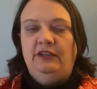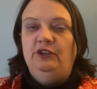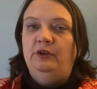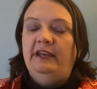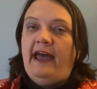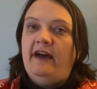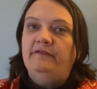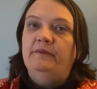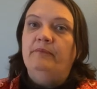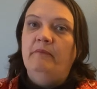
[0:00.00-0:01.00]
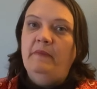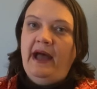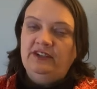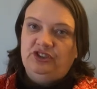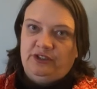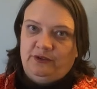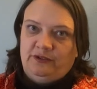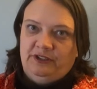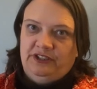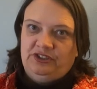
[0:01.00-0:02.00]
you can have magical
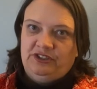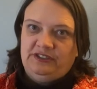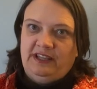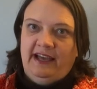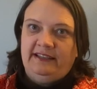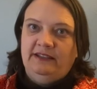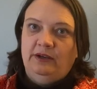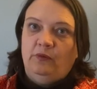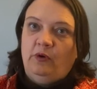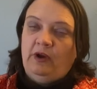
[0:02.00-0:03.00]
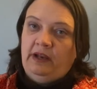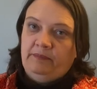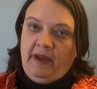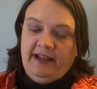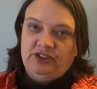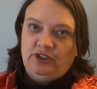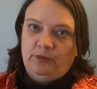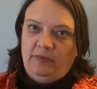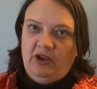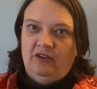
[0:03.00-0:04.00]
creatures and magical
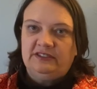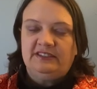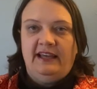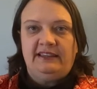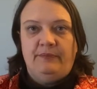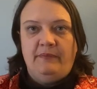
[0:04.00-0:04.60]
plants like the